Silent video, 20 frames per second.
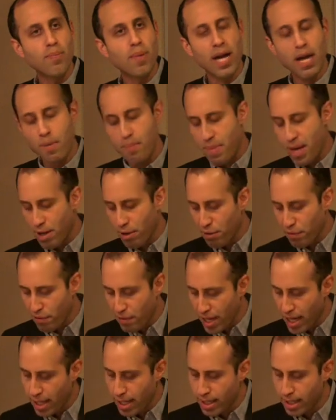by a male
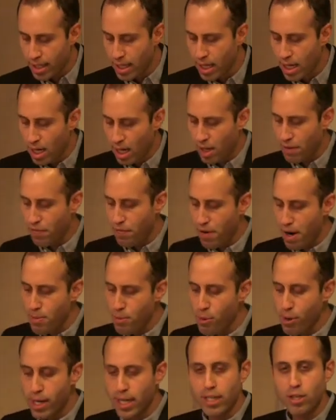fan on
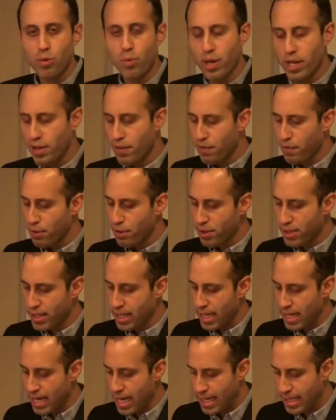February
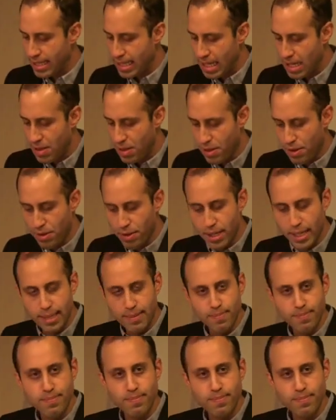21st, 1930.